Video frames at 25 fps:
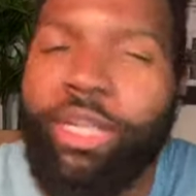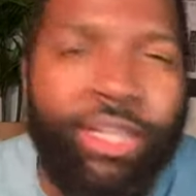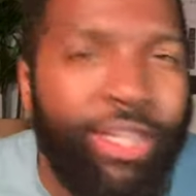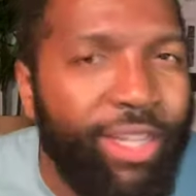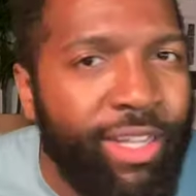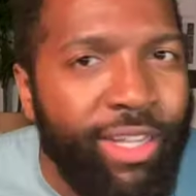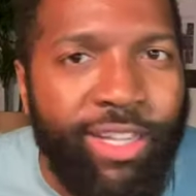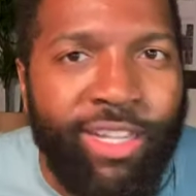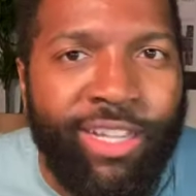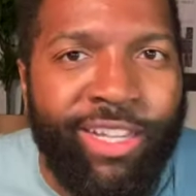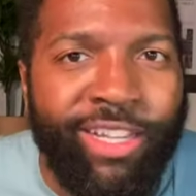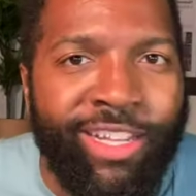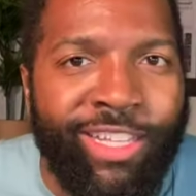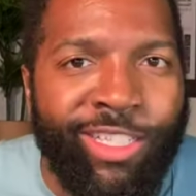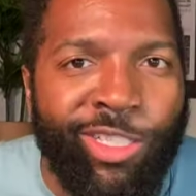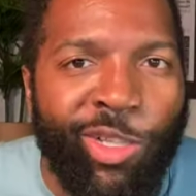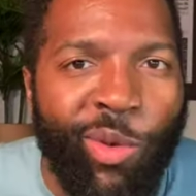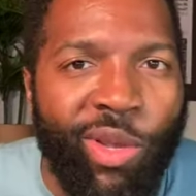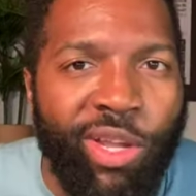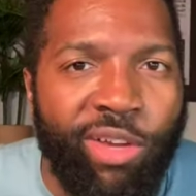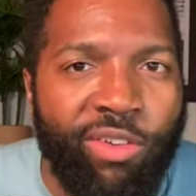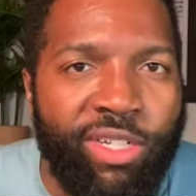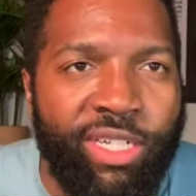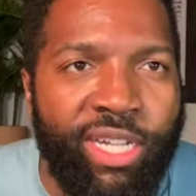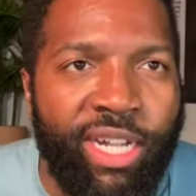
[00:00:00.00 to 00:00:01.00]
So I
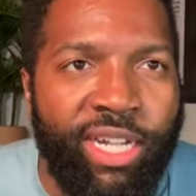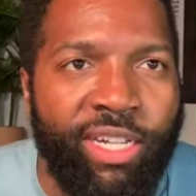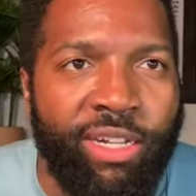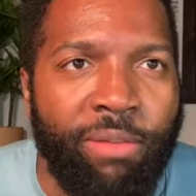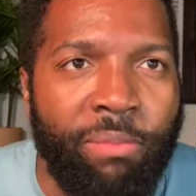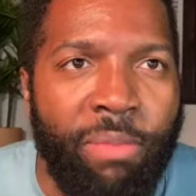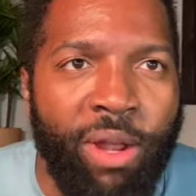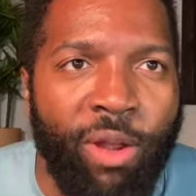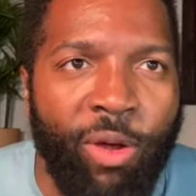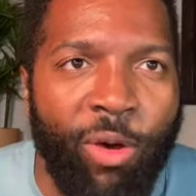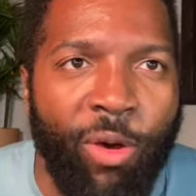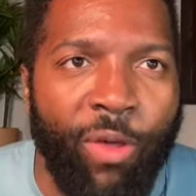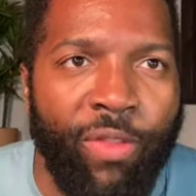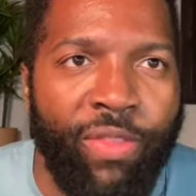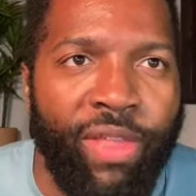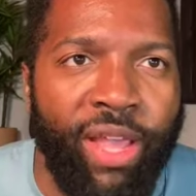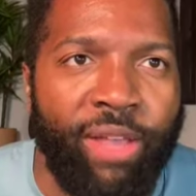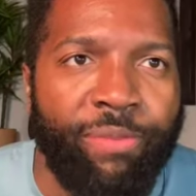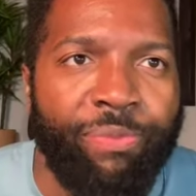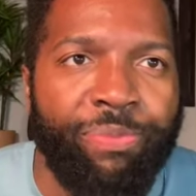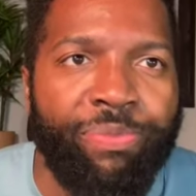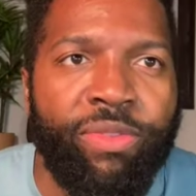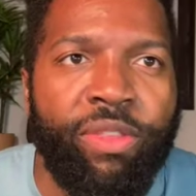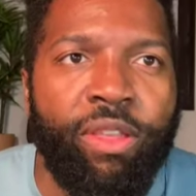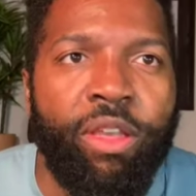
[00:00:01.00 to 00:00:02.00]
wanted to
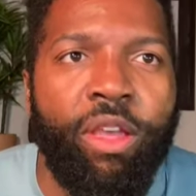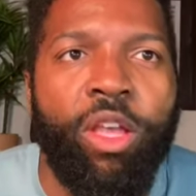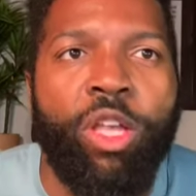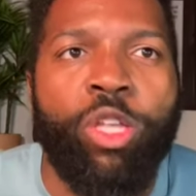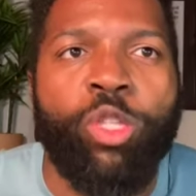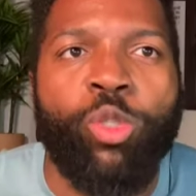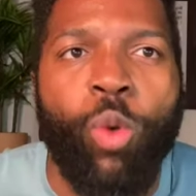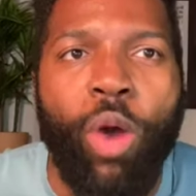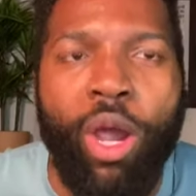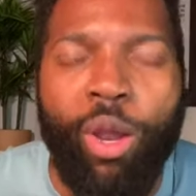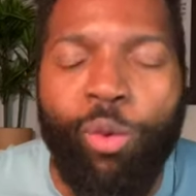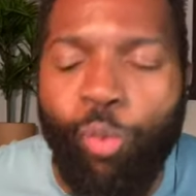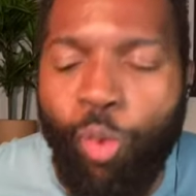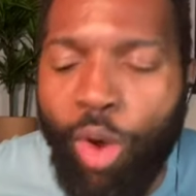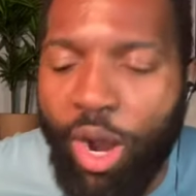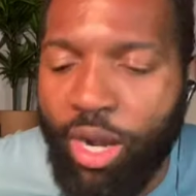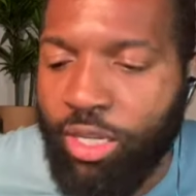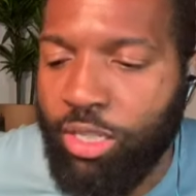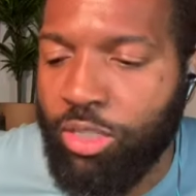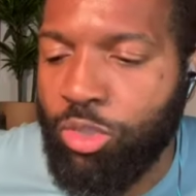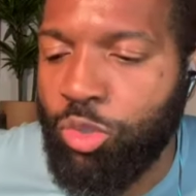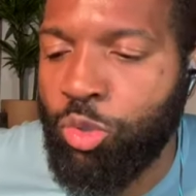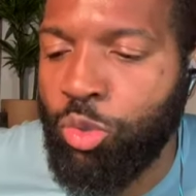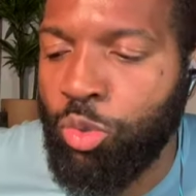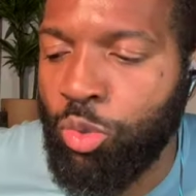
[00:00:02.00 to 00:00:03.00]
talk about that. Let's see
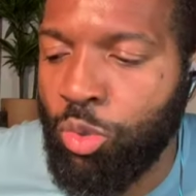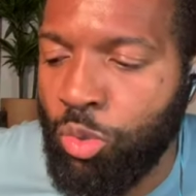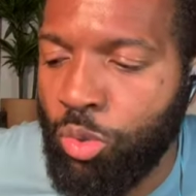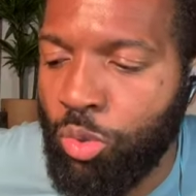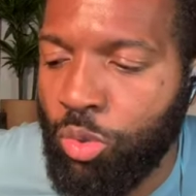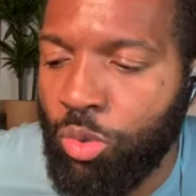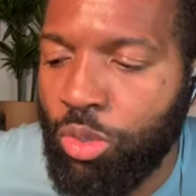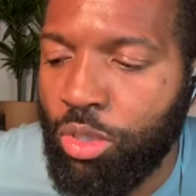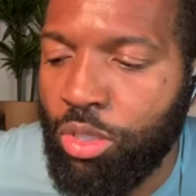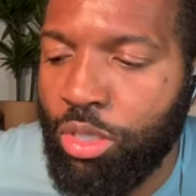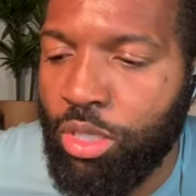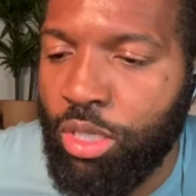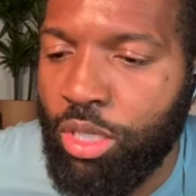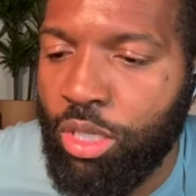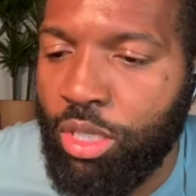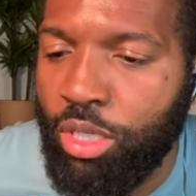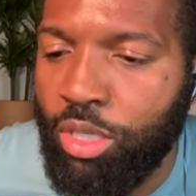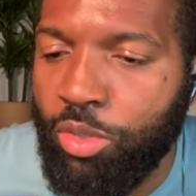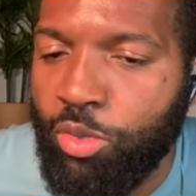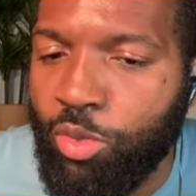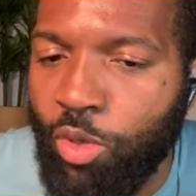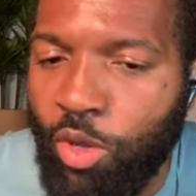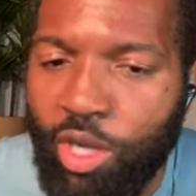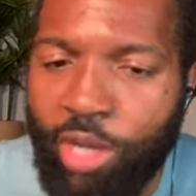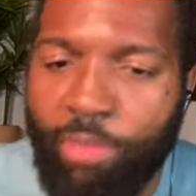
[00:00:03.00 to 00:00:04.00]
what you want to talk
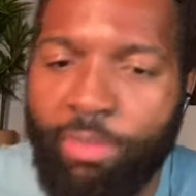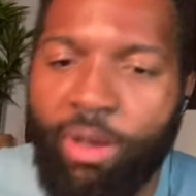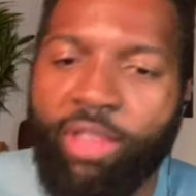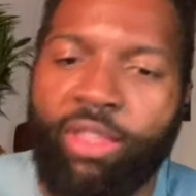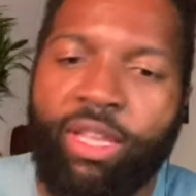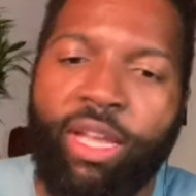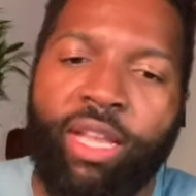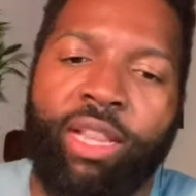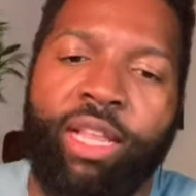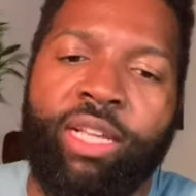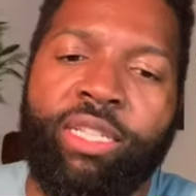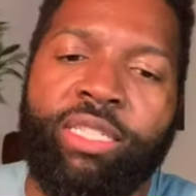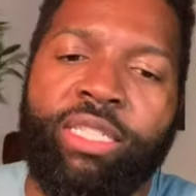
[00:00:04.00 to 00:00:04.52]
about. All right.